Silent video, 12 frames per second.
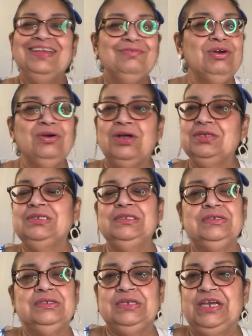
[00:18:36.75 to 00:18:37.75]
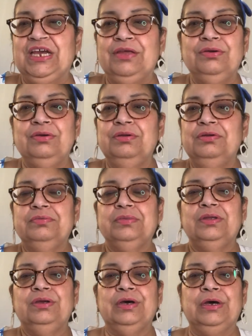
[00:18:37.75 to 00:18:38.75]
We're all in this together.
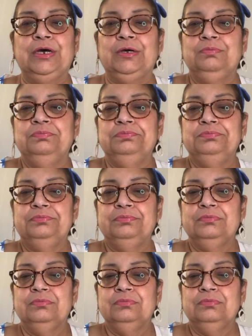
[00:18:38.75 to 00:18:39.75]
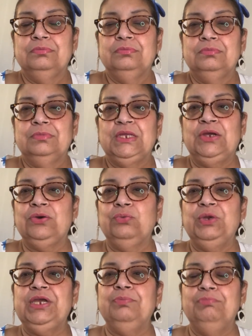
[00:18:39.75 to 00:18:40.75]
You know,
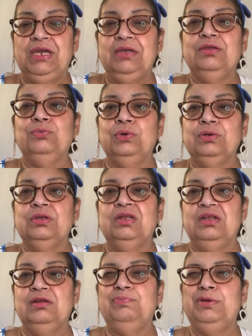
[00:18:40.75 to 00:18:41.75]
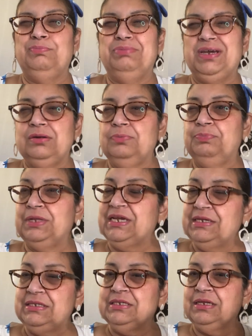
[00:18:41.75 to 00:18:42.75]
we can make the world a little bit better
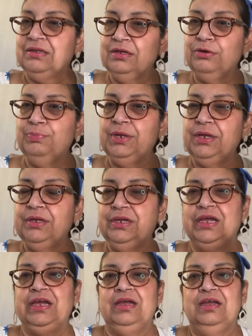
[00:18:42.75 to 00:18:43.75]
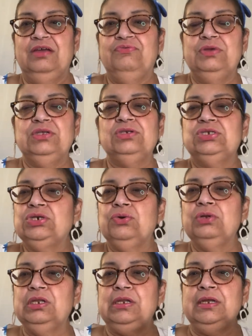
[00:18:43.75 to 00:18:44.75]
place, a little bit, if we just
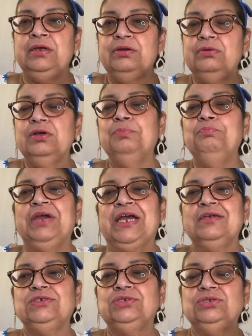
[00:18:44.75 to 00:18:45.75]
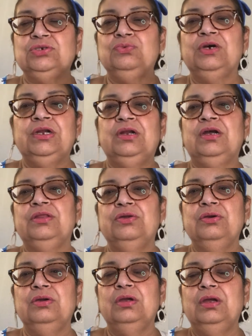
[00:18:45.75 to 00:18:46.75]
show a little compassion to one
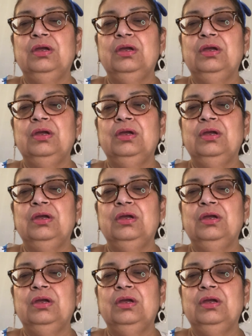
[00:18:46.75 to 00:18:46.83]
another,